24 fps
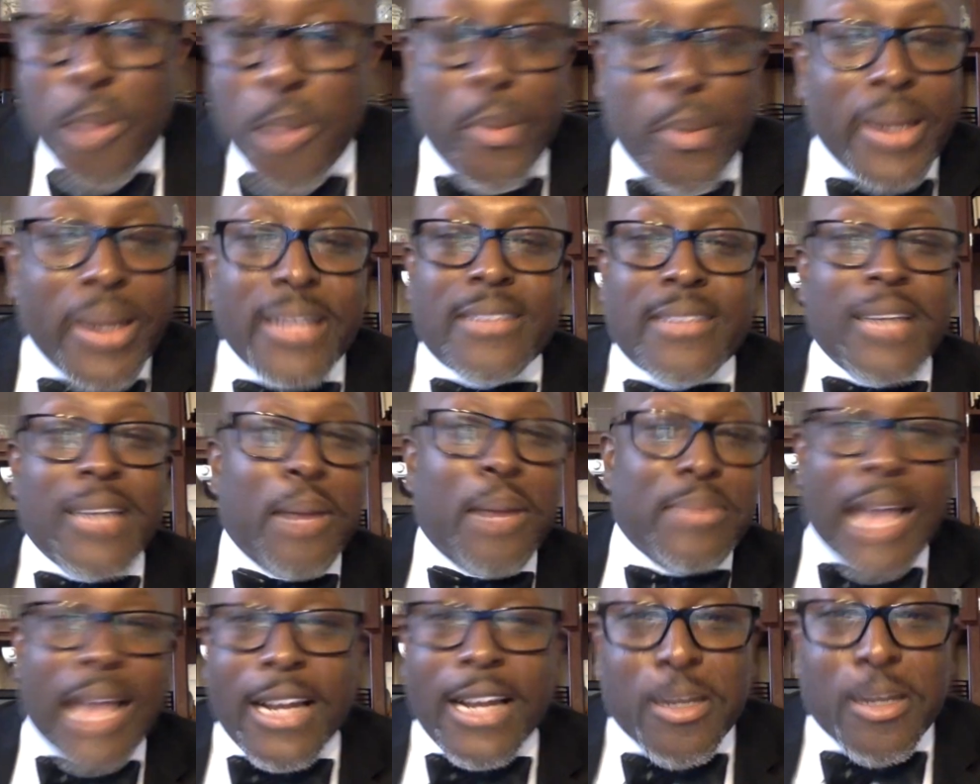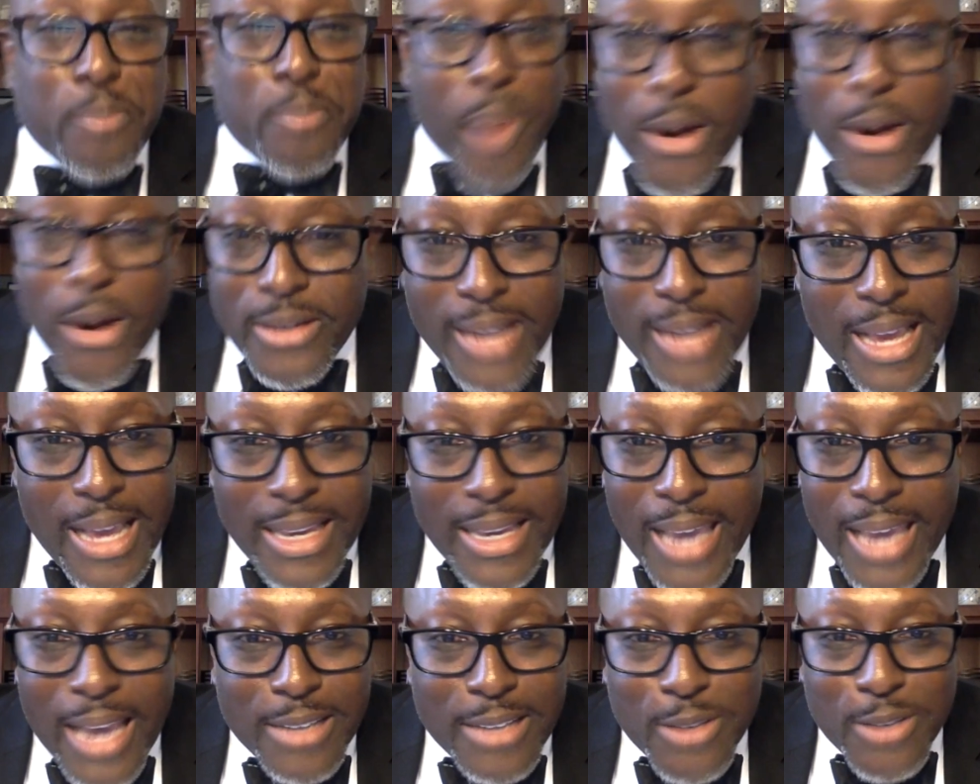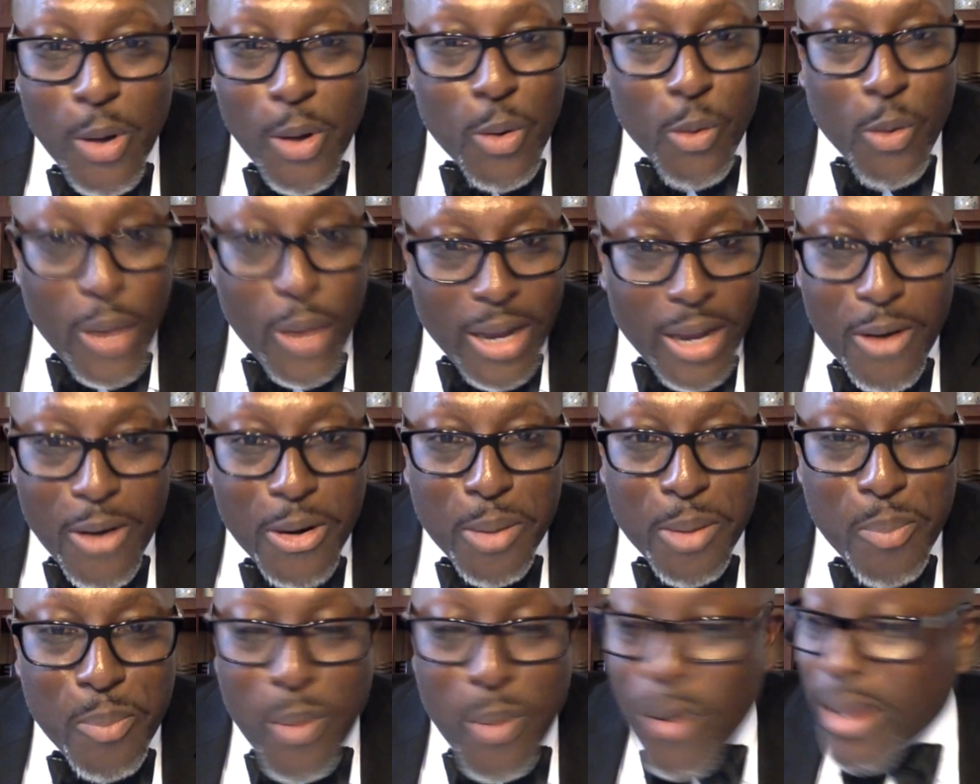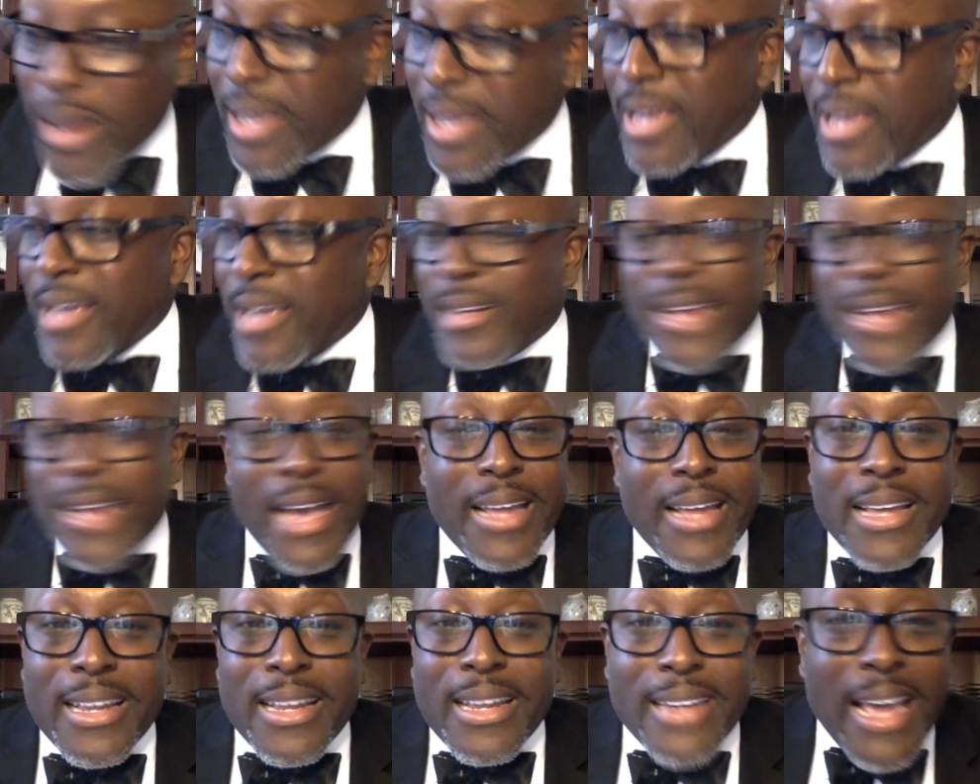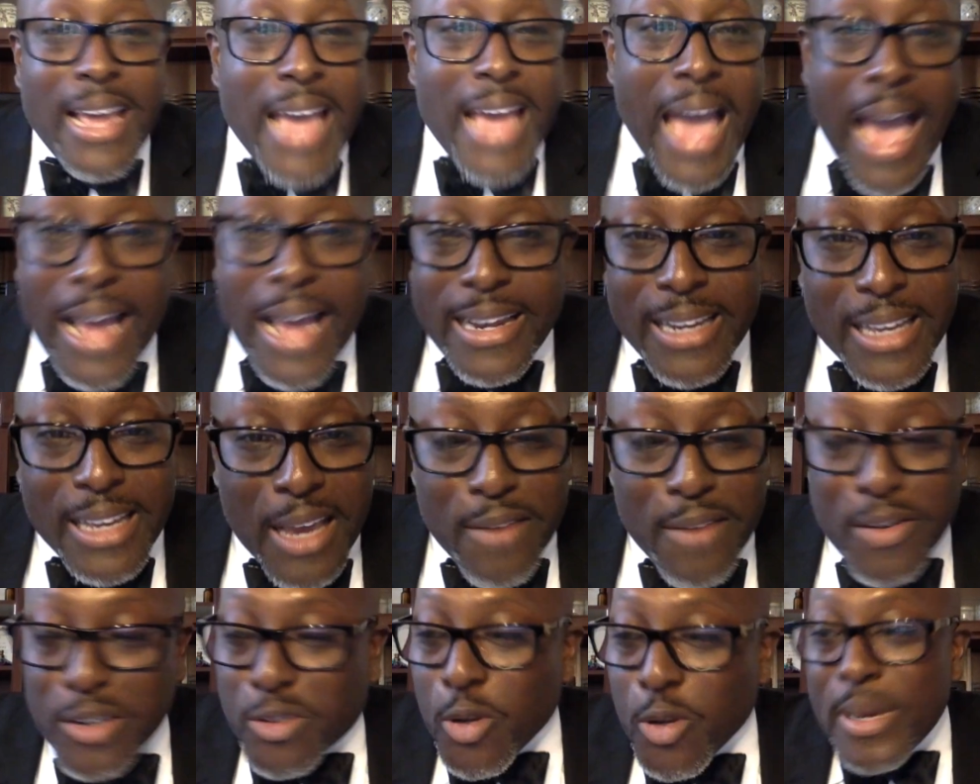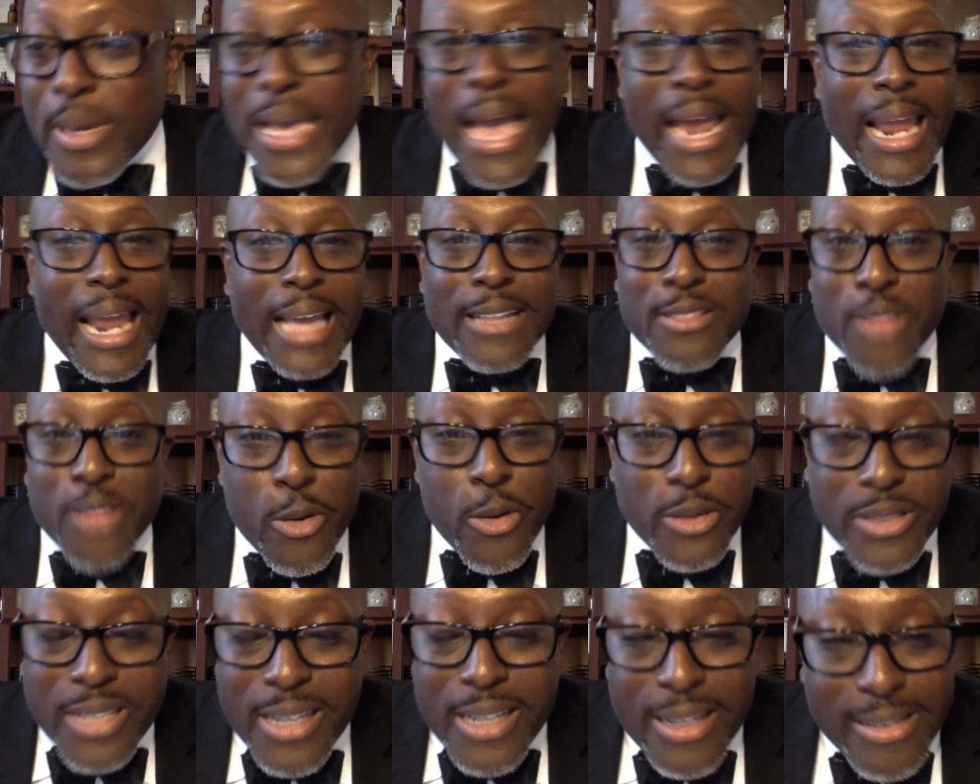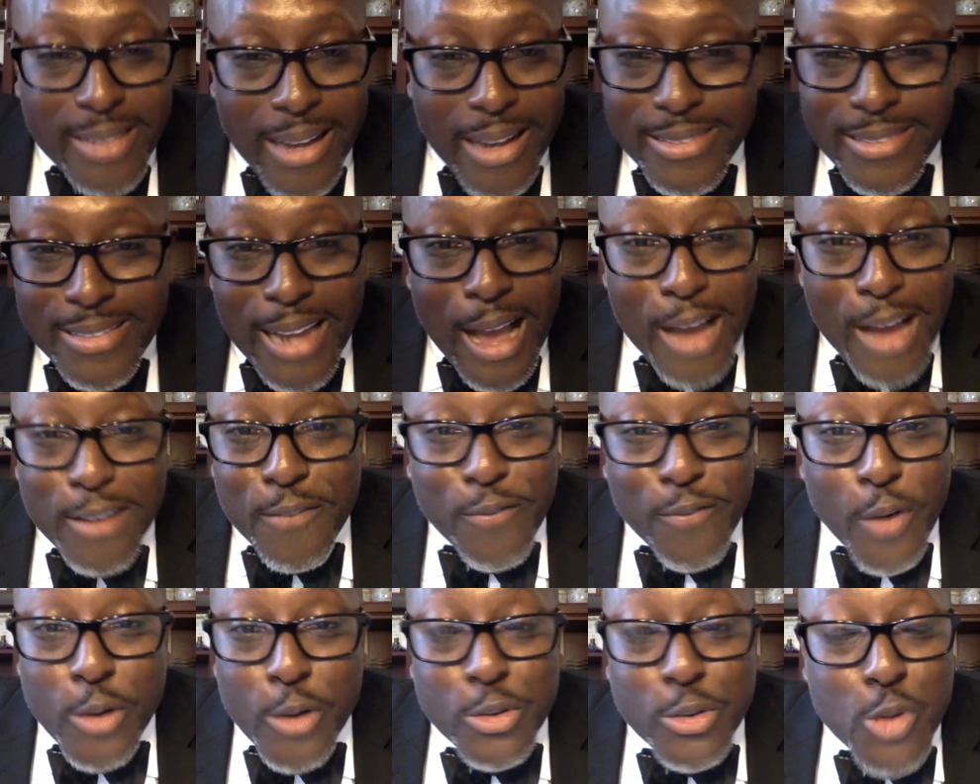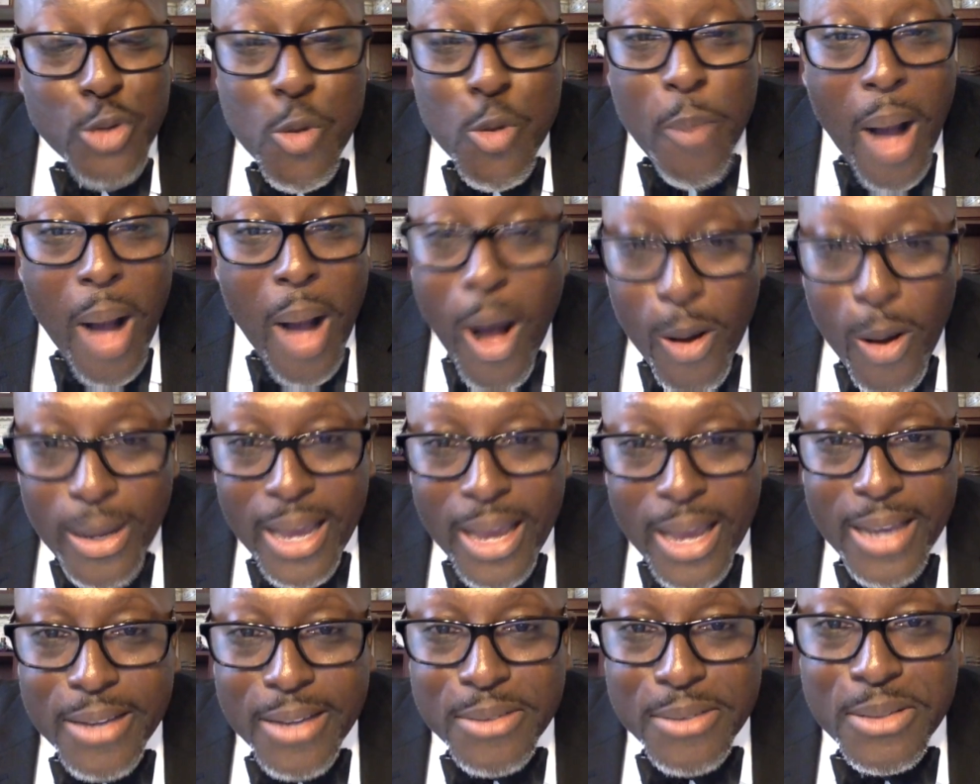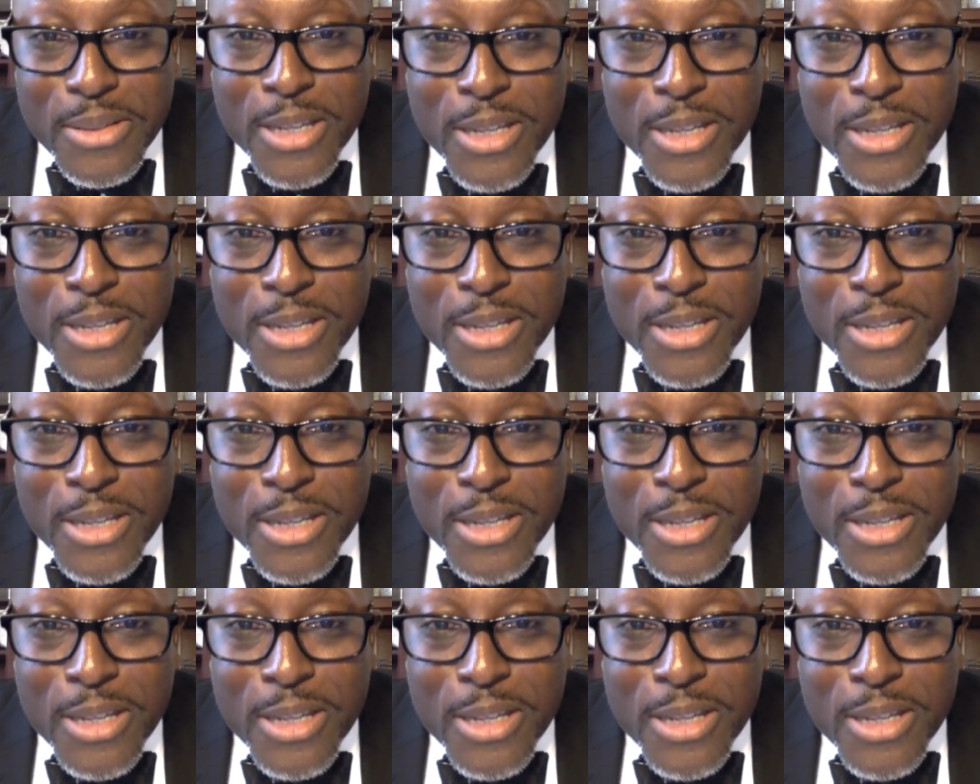But he jumped out the birthday cake so quick on a boy that they had to give it to him. He had like 13 touchdowns in the first two ball games.